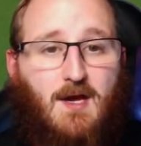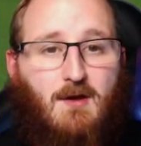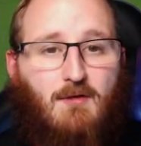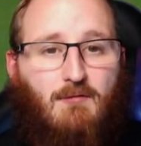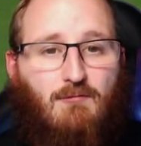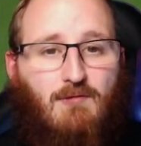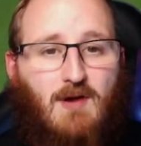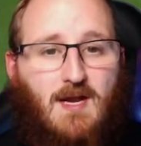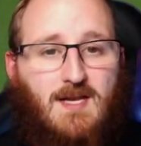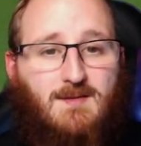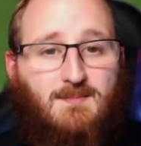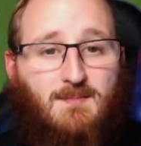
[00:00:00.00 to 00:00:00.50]

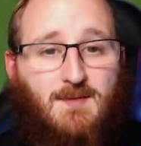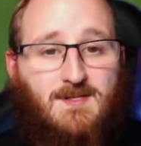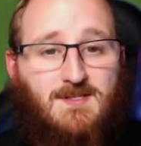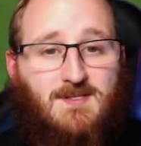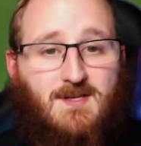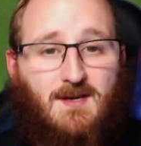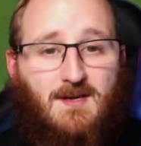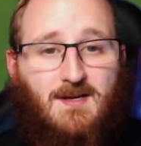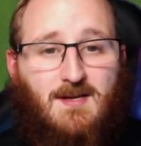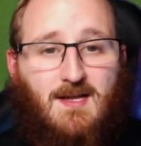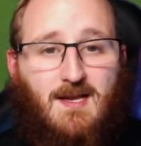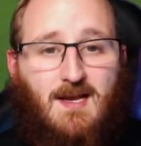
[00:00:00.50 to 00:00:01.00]
Redmond's
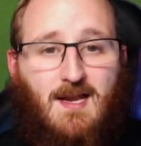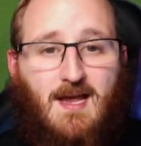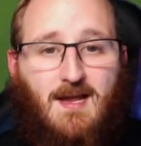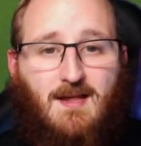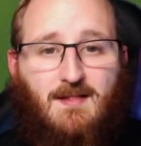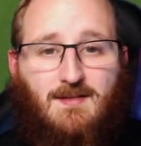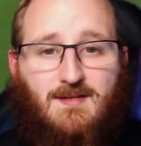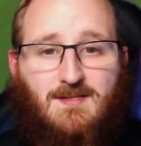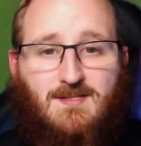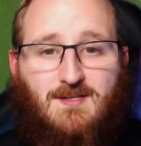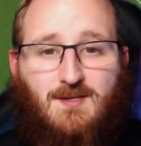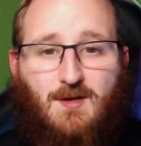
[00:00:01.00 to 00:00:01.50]
going to collect
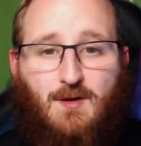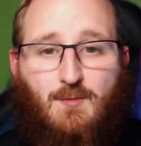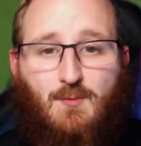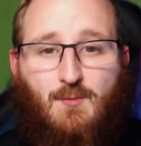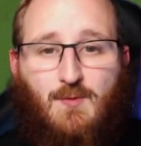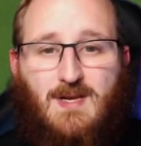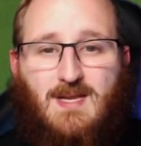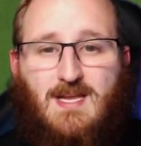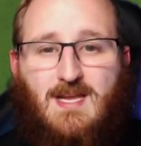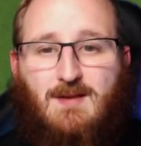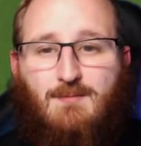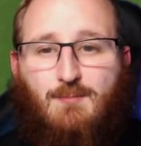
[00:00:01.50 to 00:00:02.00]
this though. We
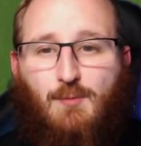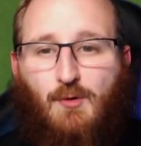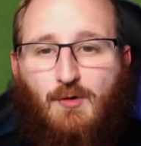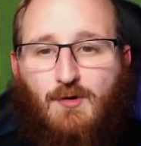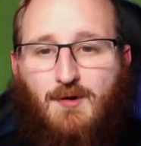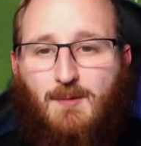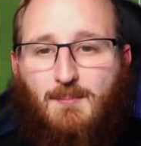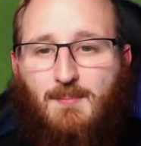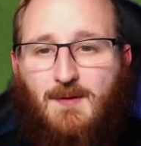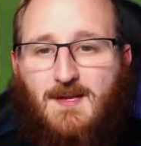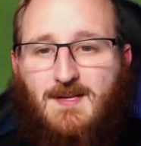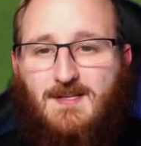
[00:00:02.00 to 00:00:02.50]
need
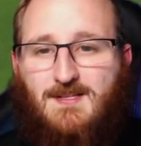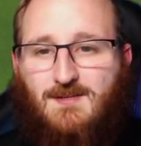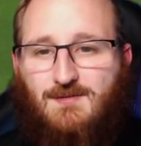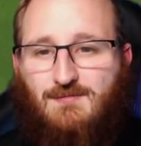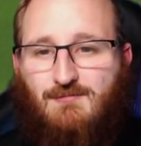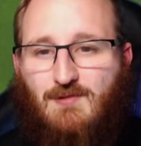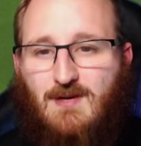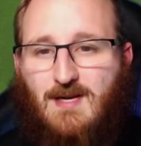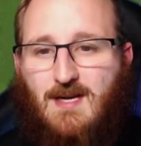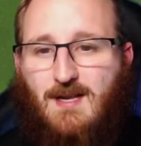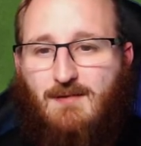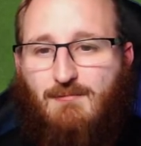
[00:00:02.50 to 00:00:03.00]
Walker-Peters
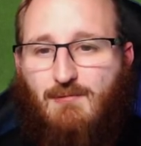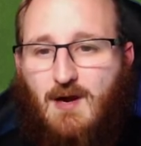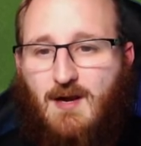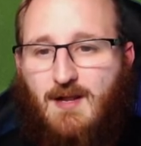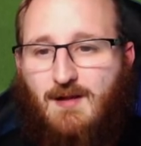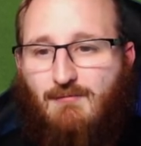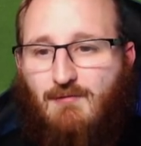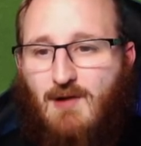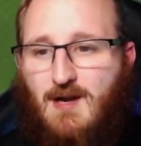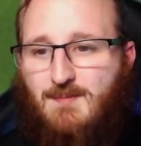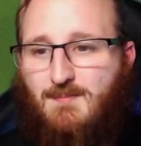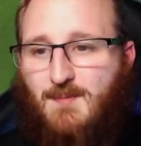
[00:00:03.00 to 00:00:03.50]
really running.
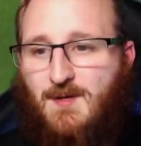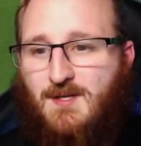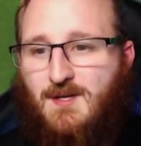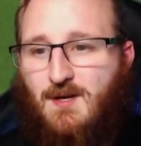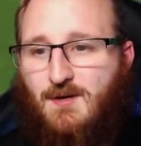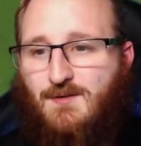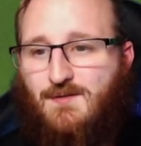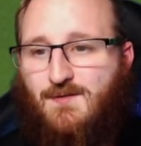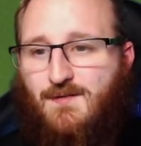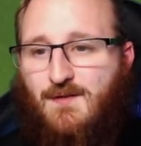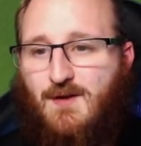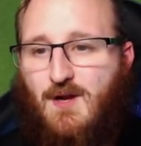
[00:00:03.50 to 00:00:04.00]
Redmond
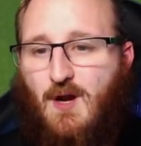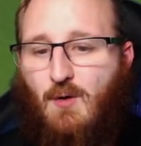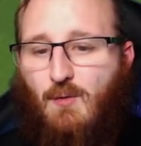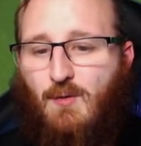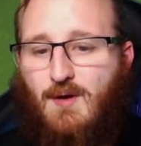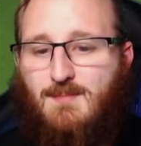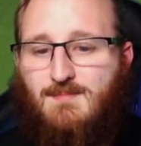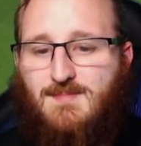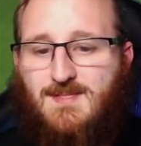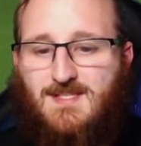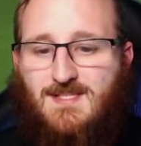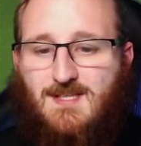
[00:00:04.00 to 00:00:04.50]
goes for goal
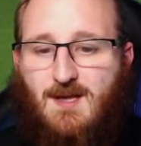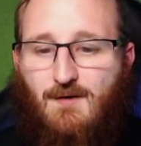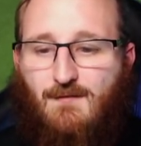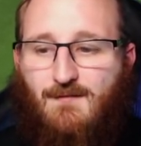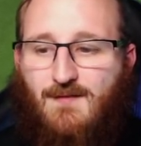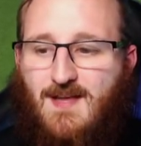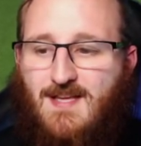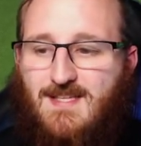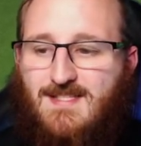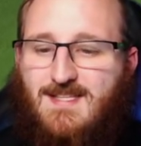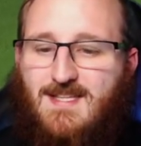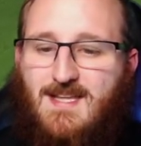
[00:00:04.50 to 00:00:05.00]
himself,
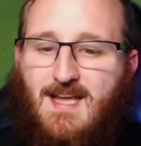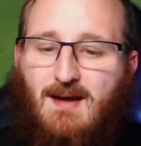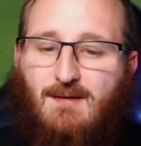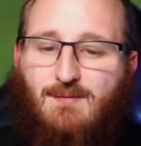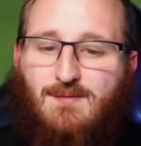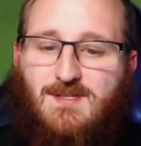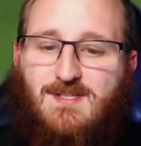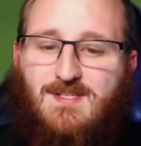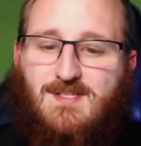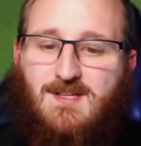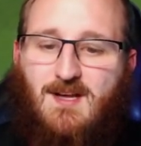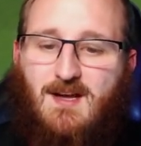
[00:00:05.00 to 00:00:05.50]
hits the
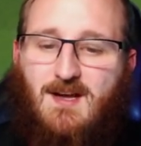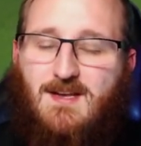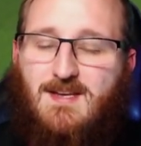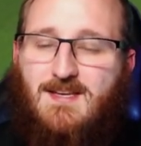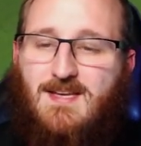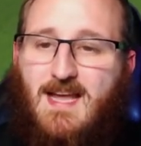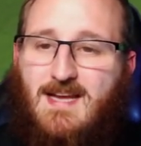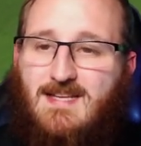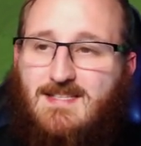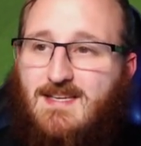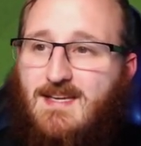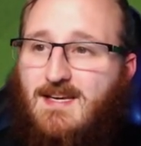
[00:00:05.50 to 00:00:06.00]
outside
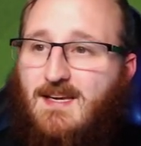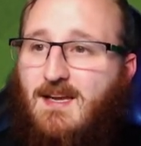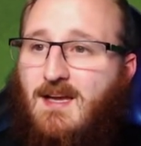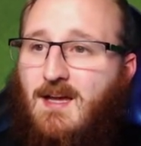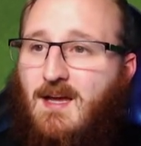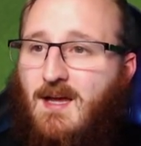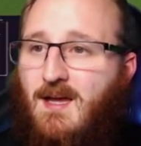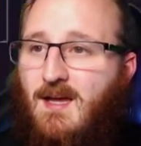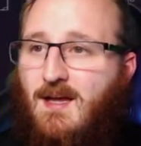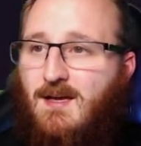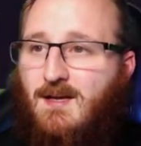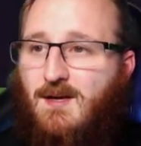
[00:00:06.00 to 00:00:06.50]
netting,
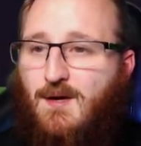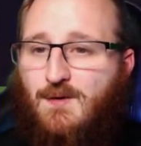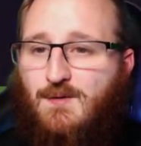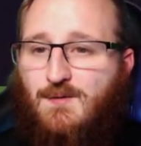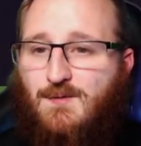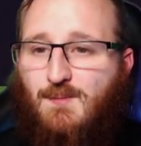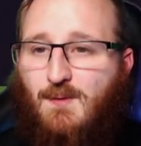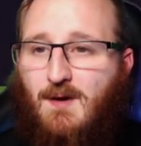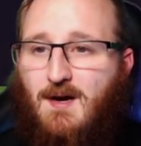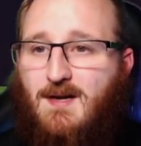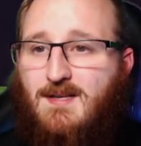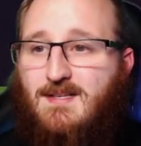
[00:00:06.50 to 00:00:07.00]
goes
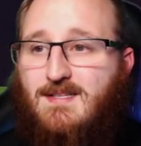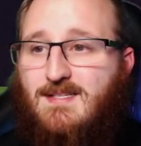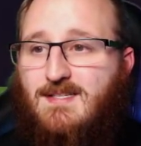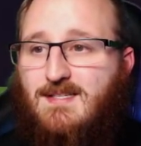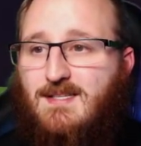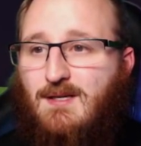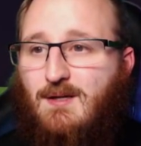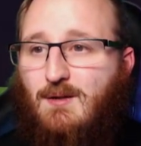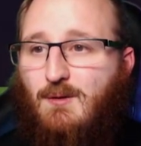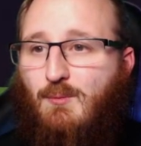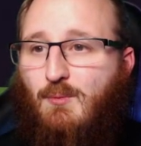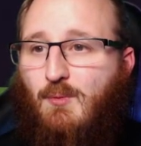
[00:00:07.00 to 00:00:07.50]
wide.
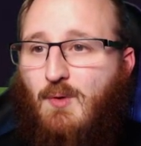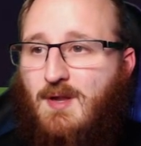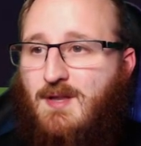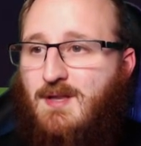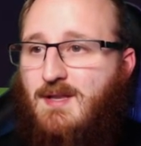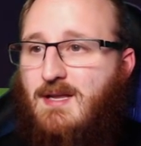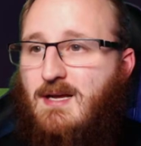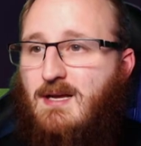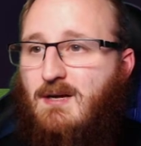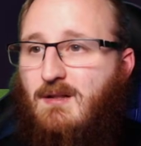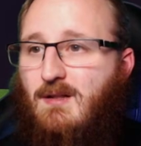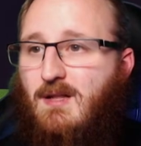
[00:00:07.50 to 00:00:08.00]
Still
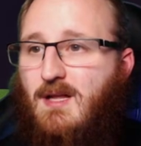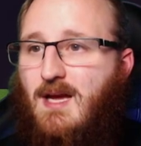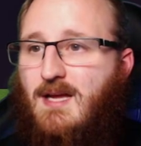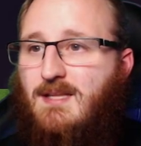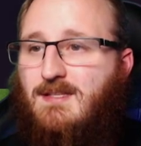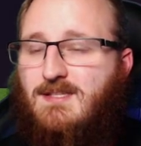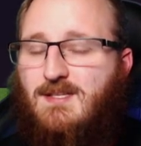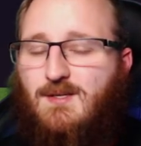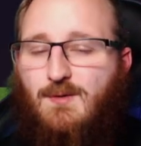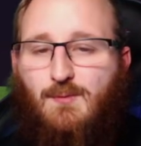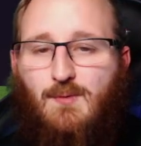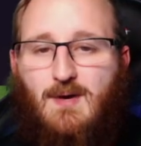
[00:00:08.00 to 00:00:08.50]
1-0
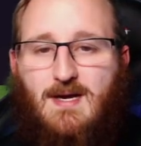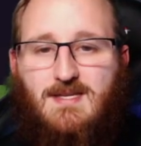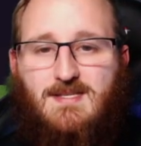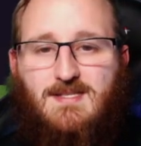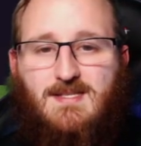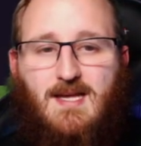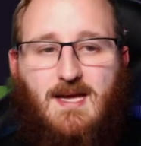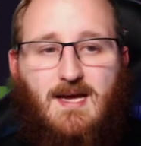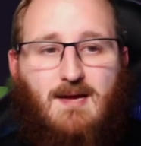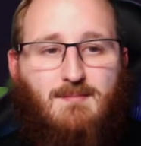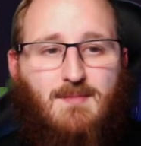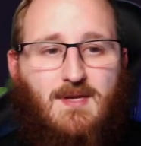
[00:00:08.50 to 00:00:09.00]
to West
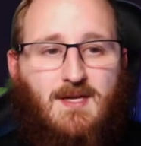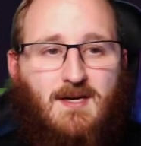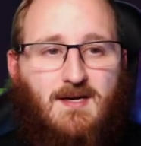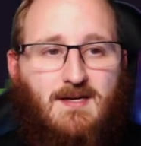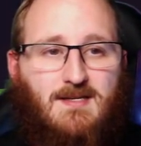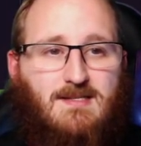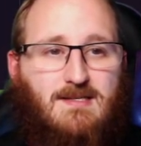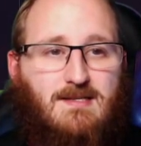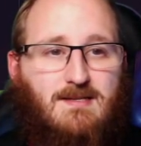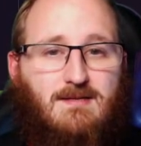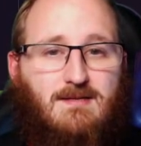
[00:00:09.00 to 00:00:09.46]
Ham United.